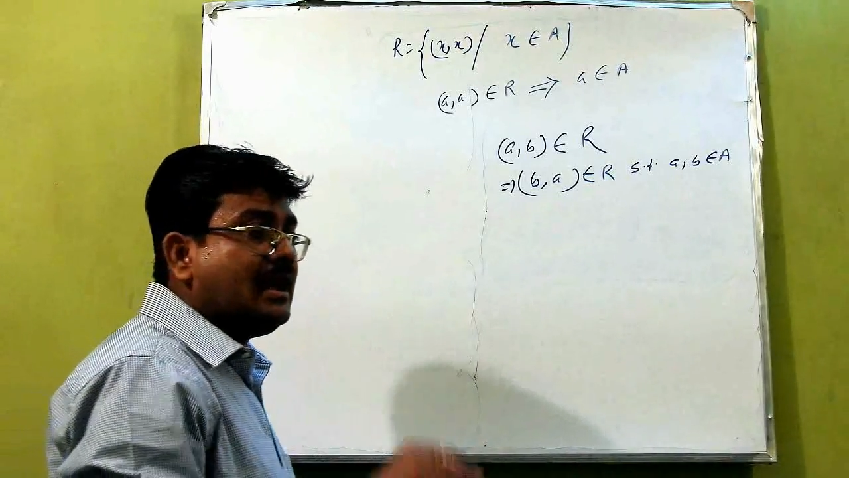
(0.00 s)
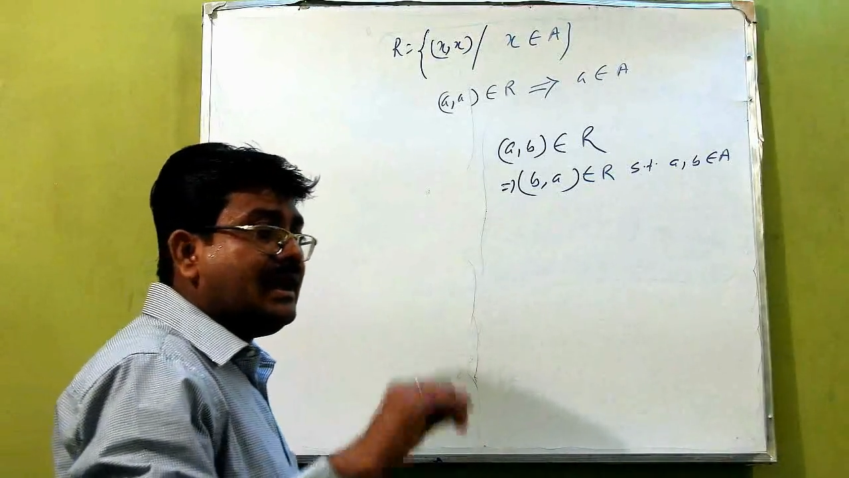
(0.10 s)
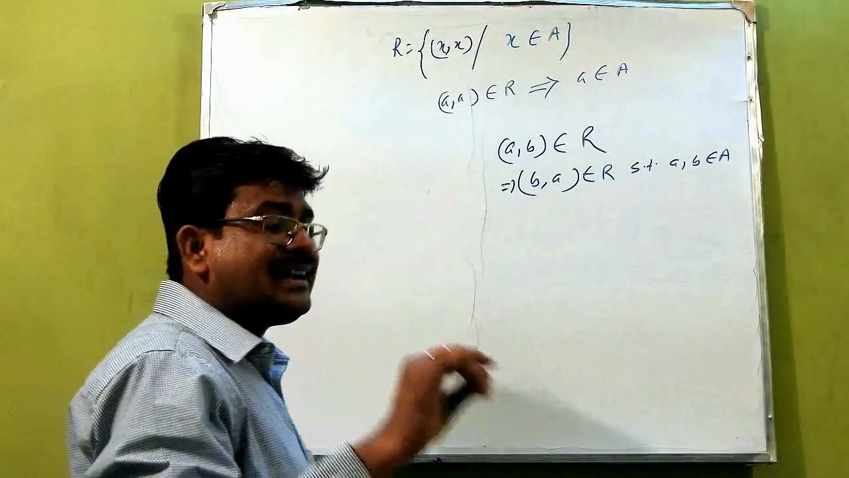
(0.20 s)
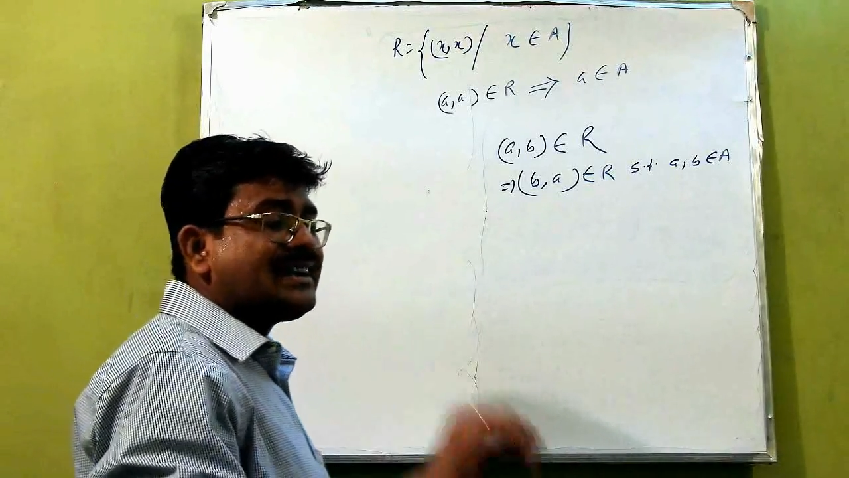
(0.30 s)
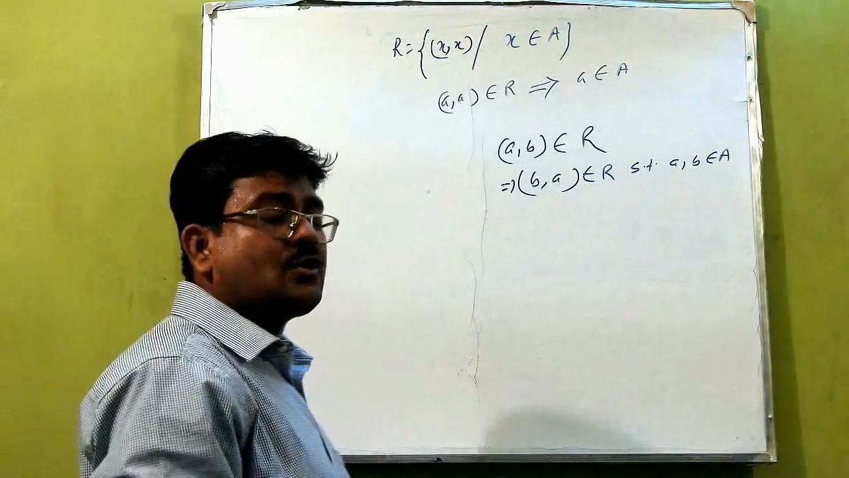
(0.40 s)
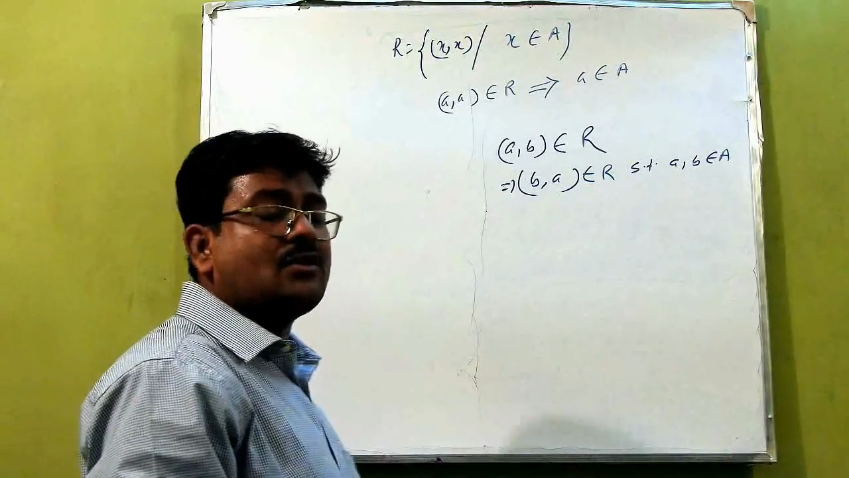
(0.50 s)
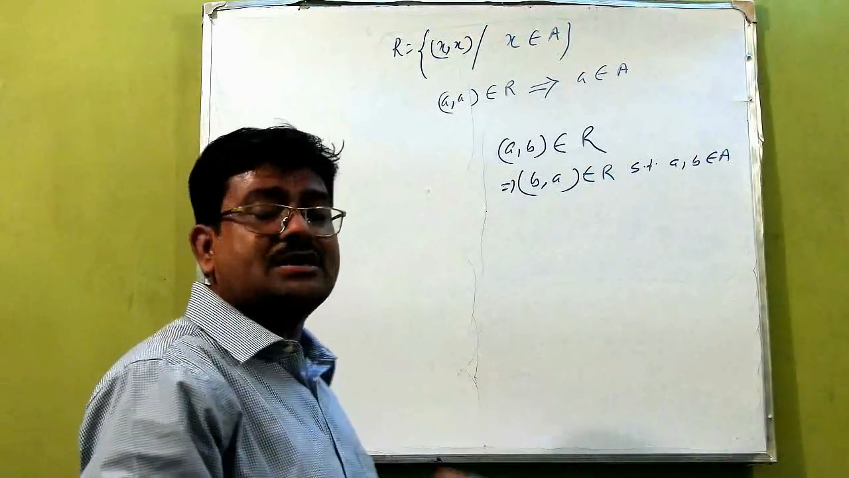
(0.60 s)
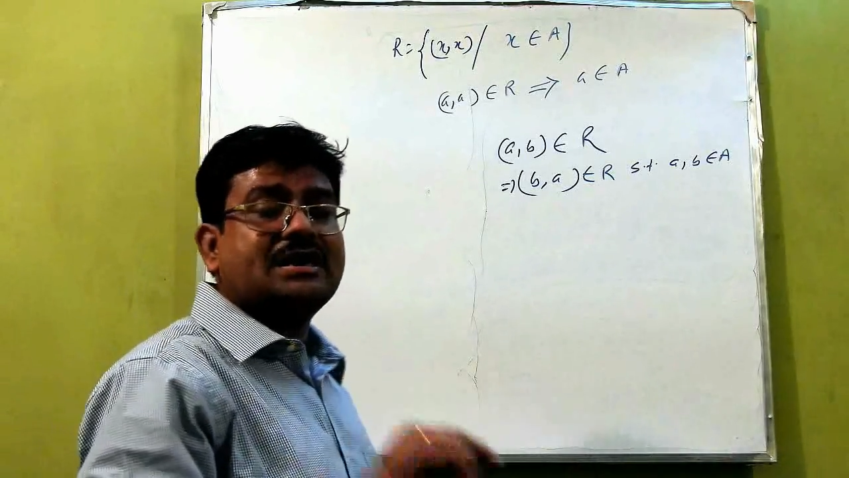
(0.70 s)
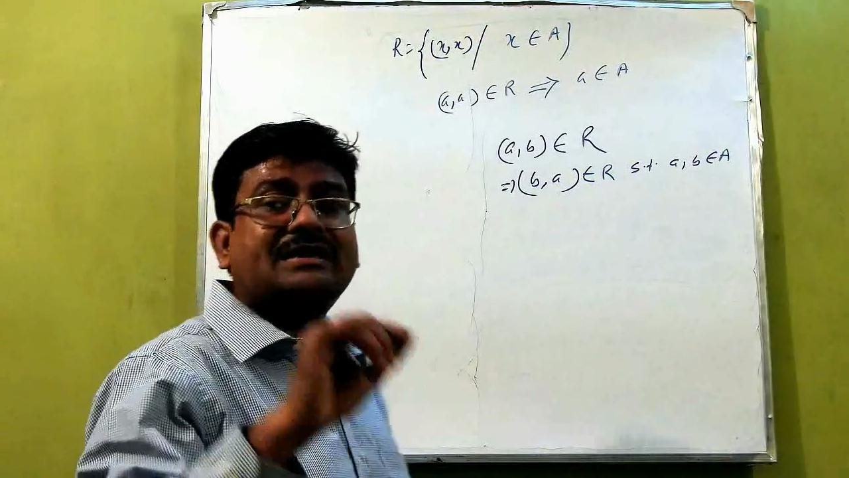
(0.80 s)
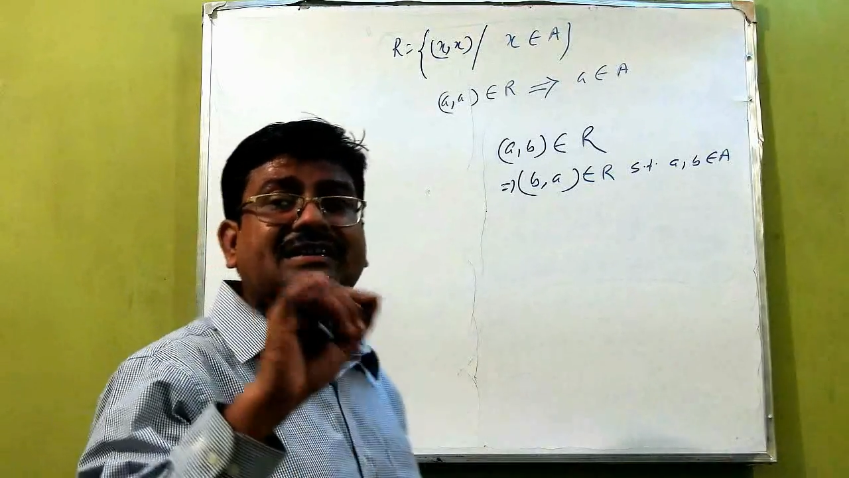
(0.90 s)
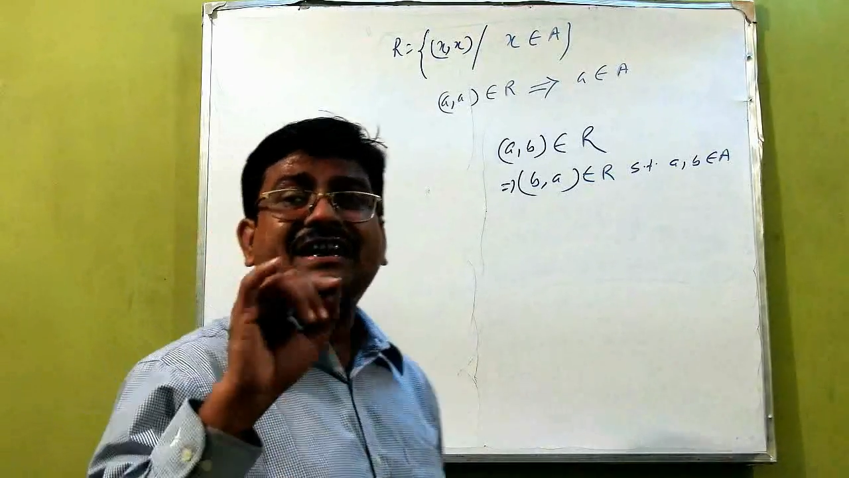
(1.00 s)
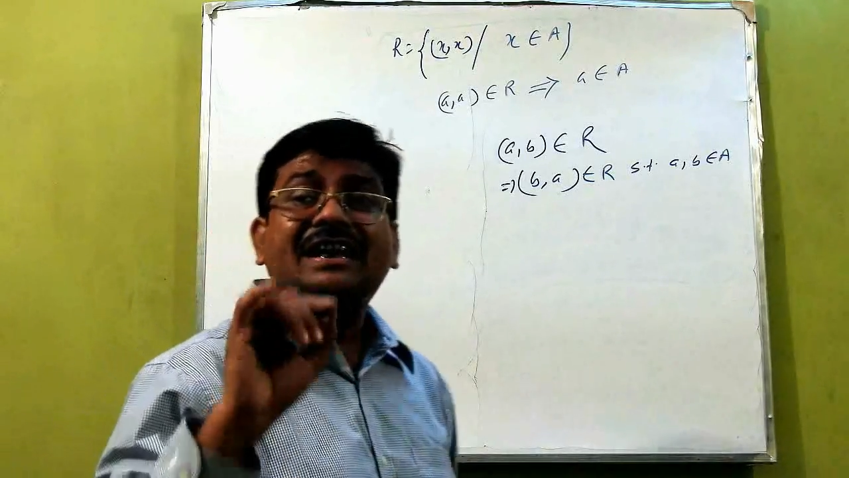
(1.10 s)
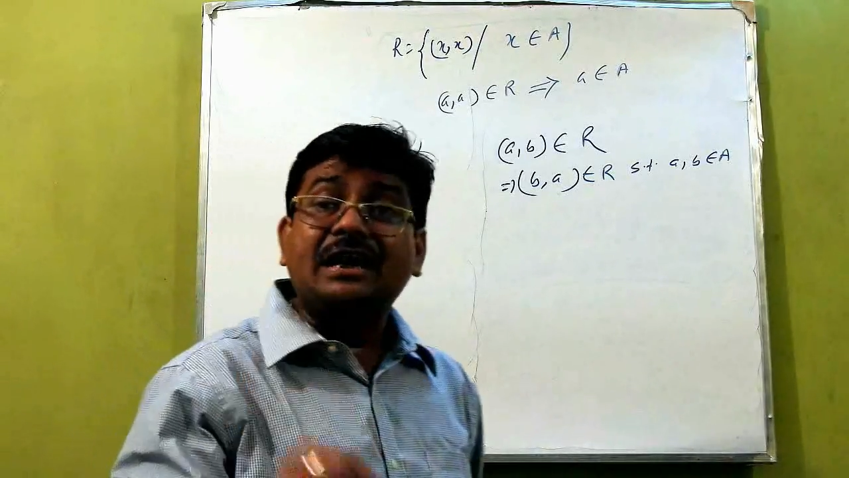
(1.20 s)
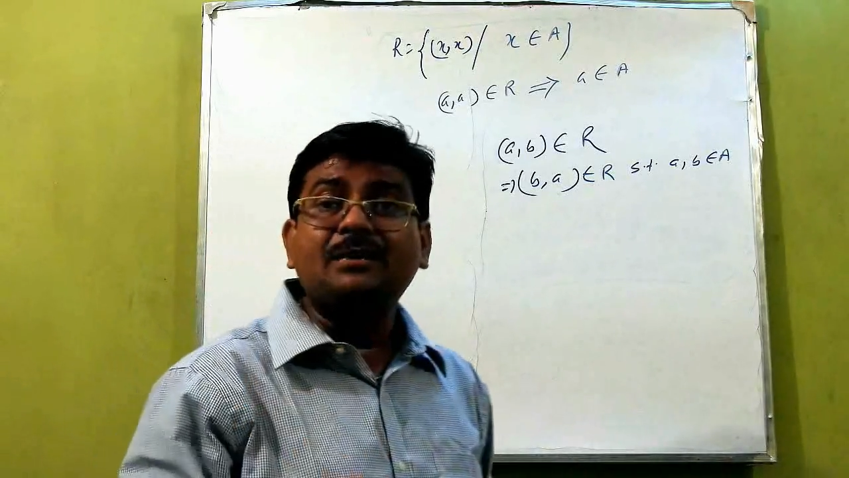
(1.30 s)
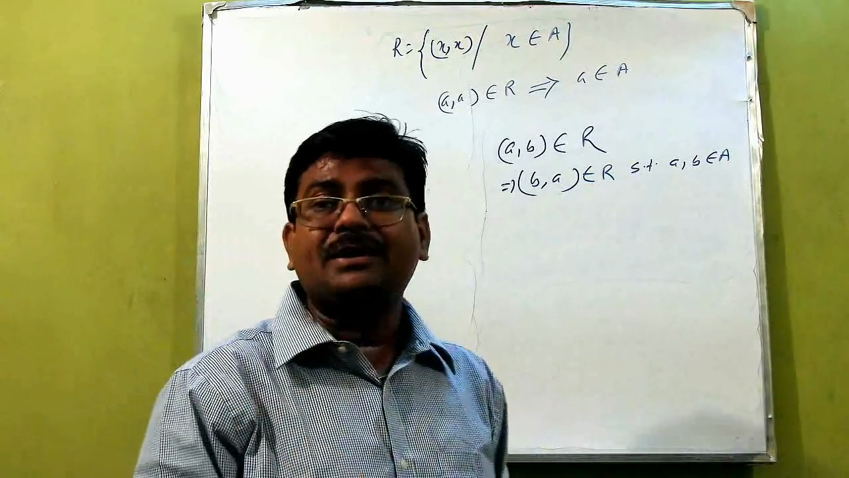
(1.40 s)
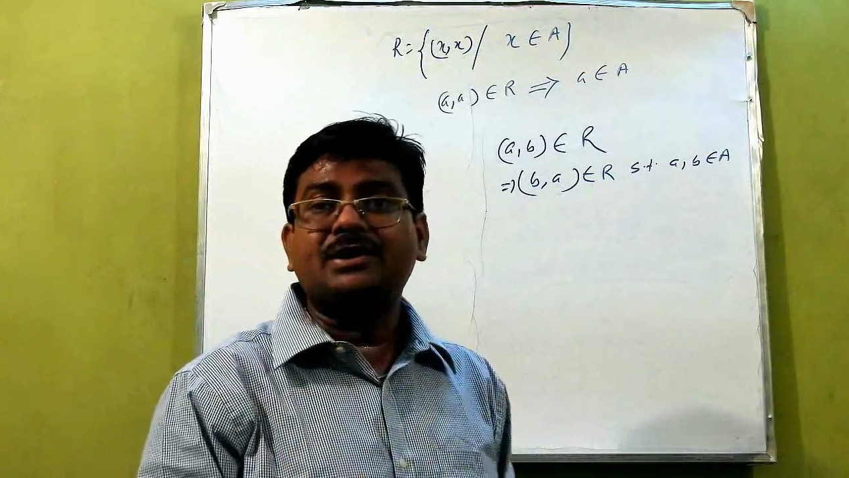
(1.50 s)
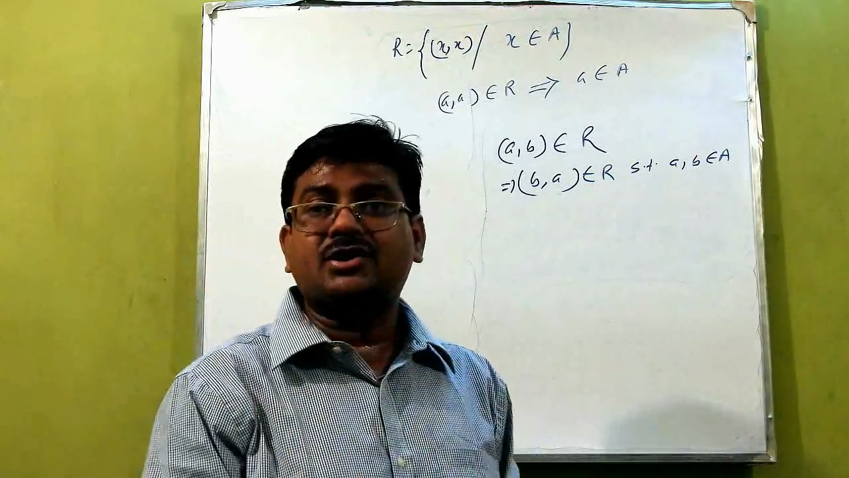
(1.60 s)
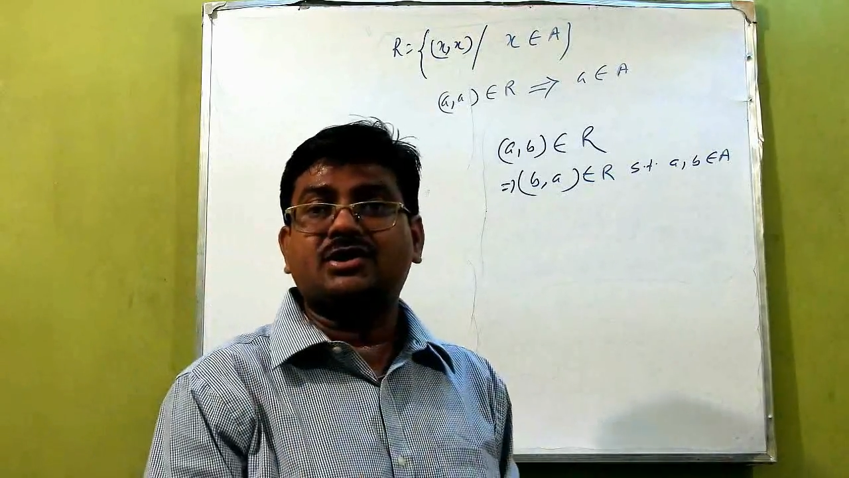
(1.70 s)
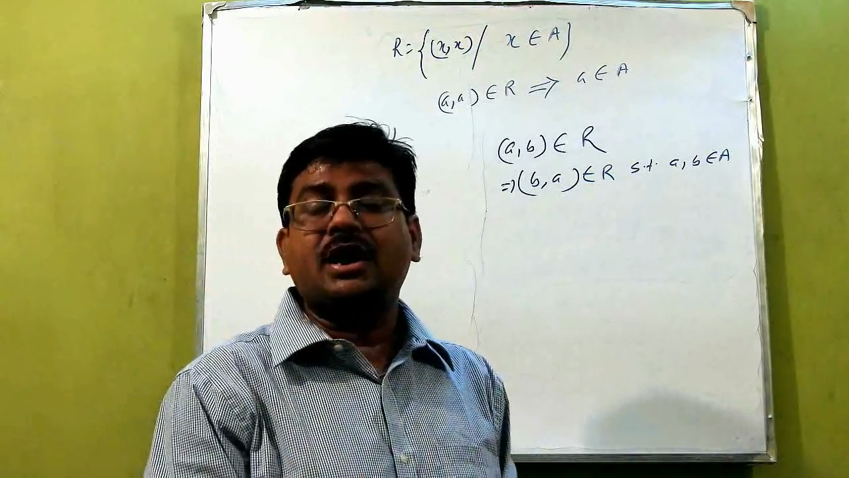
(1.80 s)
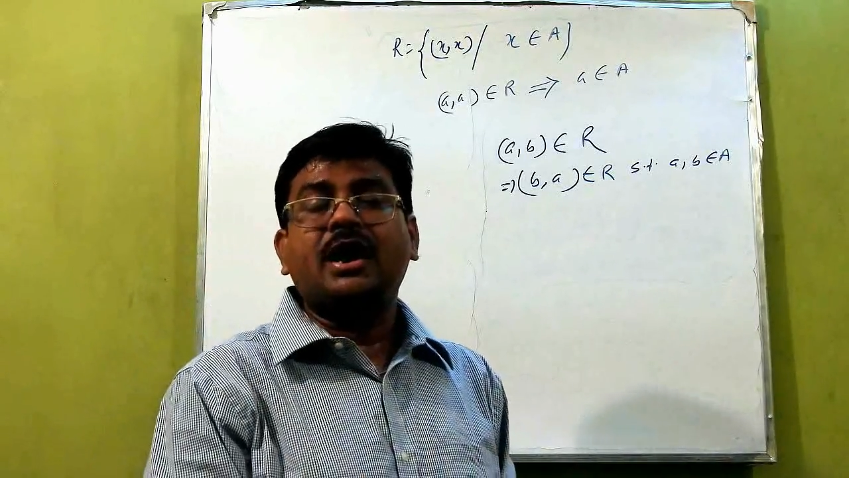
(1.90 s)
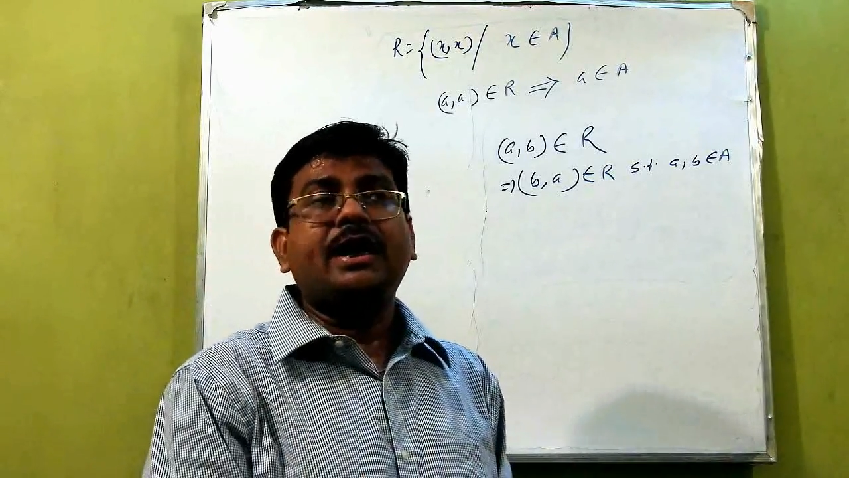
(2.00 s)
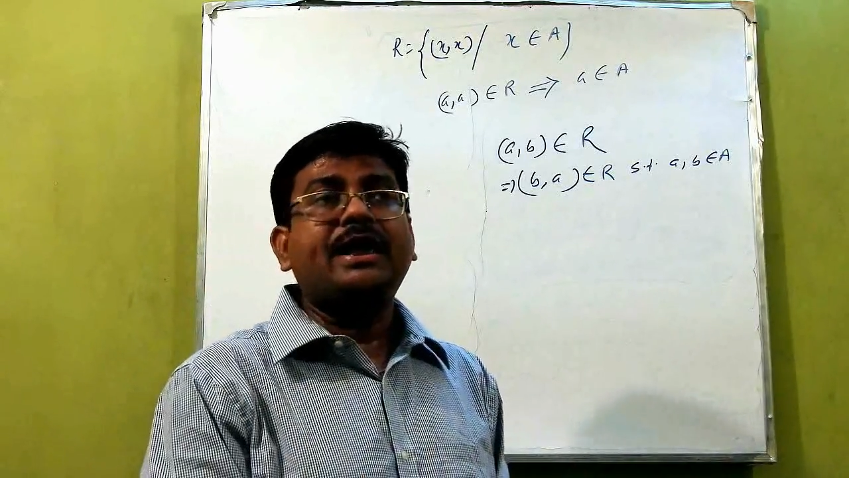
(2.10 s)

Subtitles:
Let us consider 3 elements